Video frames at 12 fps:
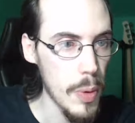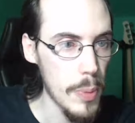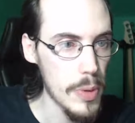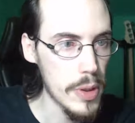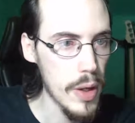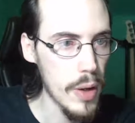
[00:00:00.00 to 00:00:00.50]
up
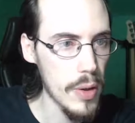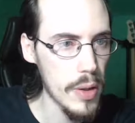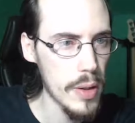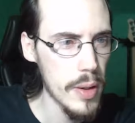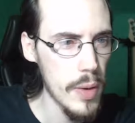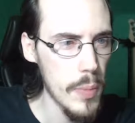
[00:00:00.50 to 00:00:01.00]
and down.
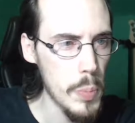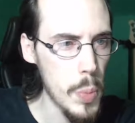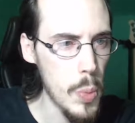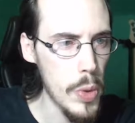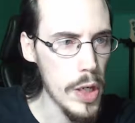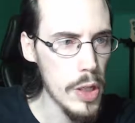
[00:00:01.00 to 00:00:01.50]
But
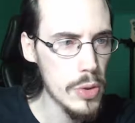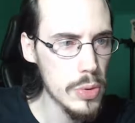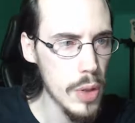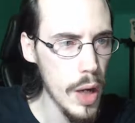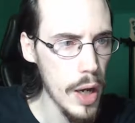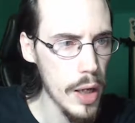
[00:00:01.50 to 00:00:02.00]
when he
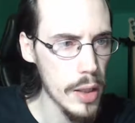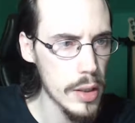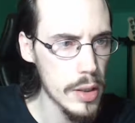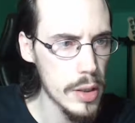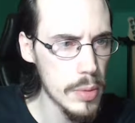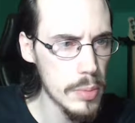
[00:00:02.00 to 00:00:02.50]
tried
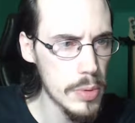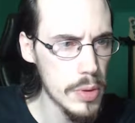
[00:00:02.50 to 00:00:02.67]
to